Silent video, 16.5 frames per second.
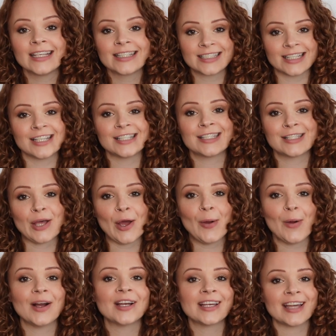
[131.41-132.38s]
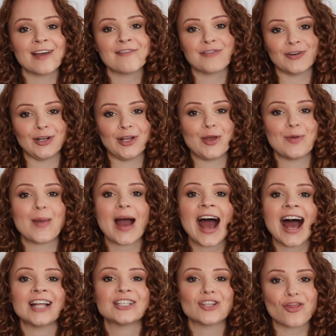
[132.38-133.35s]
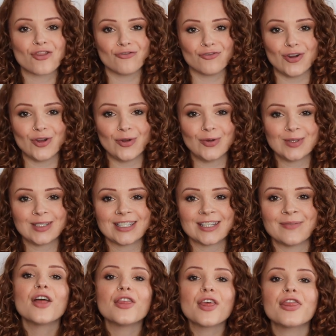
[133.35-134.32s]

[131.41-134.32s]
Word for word: It's just so I can get volume at the root.